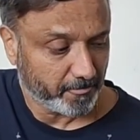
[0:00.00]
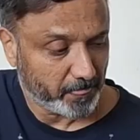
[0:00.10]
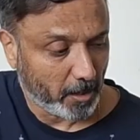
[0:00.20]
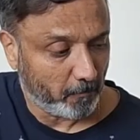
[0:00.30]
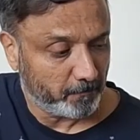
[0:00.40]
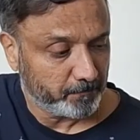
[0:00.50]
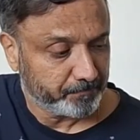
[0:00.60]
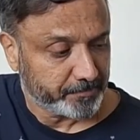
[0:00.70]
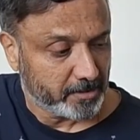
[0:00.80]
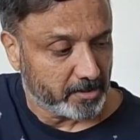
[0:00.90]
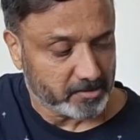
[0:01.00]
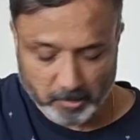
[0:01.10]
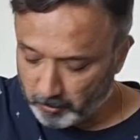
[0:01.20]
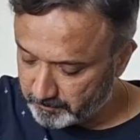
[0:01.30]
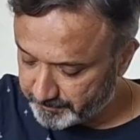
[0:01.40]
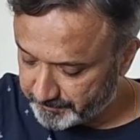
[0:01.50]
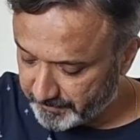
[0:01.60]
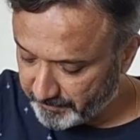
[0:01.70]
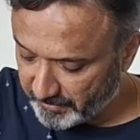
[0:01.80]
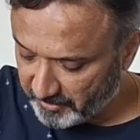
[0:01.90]
Now, so
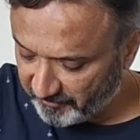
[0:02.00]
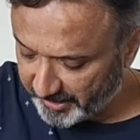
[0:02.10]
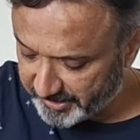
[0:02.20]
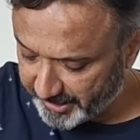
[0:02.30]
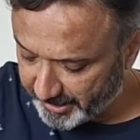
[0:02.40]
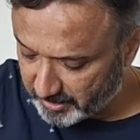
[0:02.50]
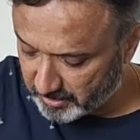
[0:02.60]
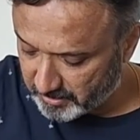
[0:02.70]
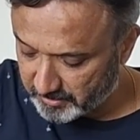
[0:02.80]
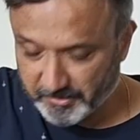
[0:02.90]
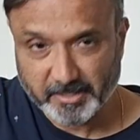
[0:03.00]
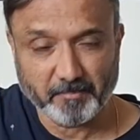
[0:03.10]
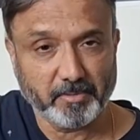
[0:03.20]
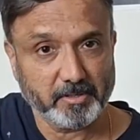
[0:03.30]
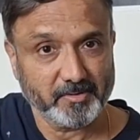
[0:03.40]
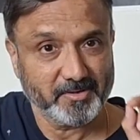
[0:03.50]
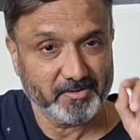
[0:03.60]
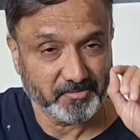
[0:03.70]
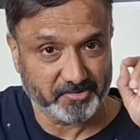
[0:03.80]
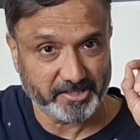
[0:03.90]
if I take the number
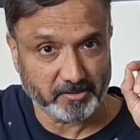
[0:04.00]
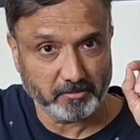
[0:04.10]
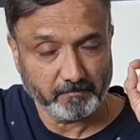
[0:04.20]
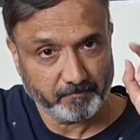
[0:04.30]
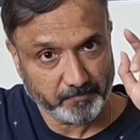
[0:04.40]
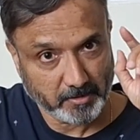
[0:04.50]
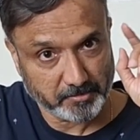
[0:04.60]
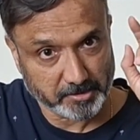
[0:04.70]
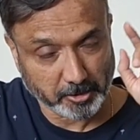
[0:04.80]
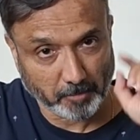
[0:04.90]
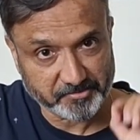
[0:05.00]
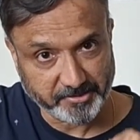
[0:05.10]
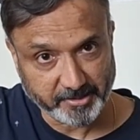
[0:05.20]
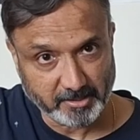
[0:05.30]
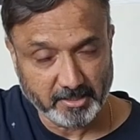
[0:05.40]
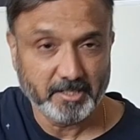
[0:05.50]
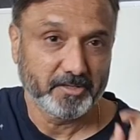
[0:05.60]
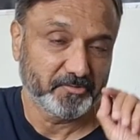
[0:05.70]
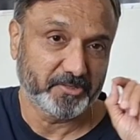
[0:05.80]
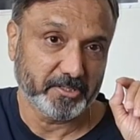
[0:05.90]
0 on the top string,
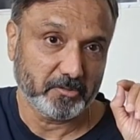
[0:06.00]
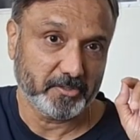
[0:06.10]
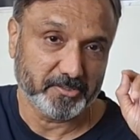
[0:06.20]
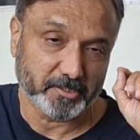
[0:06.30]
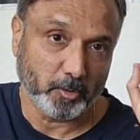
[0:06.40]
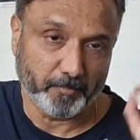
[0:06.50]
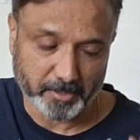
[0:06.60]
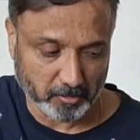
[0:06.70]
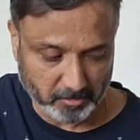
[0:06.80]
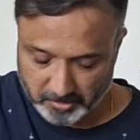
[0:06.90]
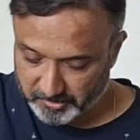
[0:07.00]
0 is an open note.